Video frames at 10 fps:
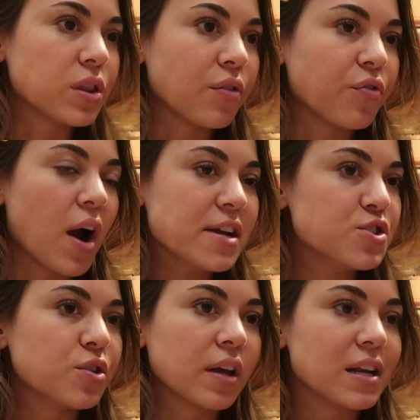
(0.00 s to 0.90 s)
with the
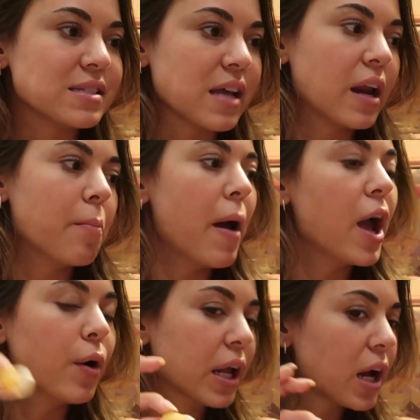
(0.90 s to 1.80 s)
fries, you can get a side of
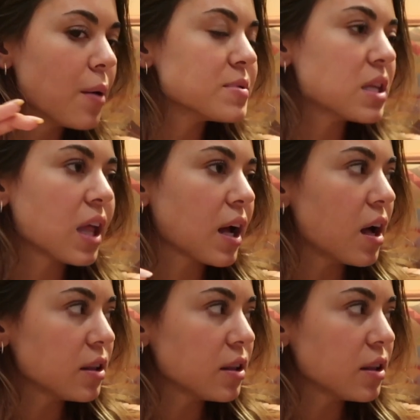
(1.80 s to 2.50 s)
mayo and it comes in like